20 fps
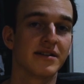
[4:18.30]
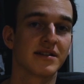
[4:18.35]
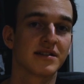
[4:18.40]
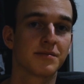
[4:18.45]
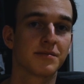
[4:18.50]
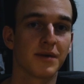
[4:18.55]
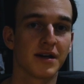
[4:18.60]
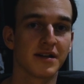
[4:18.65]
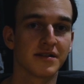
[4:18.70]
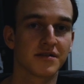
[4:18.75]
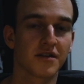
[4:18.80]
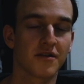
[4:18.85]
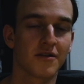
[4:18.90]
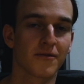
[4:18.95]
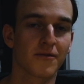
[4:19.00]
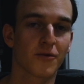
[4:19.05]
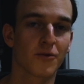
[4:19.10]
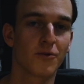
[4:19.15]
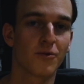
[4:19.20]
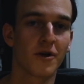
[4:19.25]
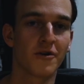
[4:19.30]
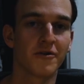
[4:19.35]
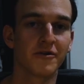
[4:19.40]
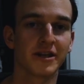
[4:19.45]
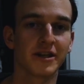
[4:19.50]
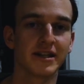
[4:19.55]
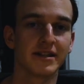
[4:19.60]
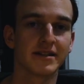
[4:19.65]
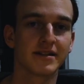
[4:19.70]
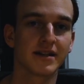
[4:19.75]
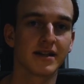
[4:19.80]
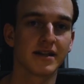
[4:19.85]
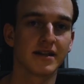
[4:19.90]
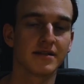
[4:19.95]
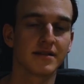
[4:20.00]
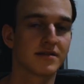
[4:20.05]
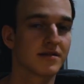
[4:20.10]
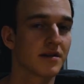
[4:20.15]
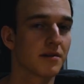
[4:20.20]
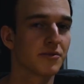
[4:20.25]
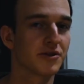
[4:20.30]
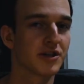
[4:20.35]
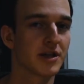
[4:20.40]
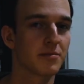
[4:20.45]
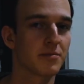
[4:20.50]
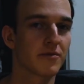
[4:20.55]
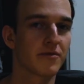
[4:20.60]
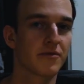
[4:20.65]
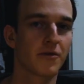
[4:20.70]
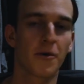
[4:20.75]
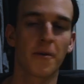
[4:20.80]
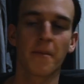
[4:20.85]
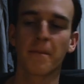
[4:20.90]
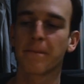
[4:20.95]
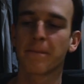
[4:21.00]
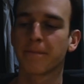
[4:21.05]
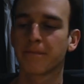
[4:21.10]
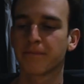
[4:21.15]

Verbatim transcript: expense of quality in some shape or form.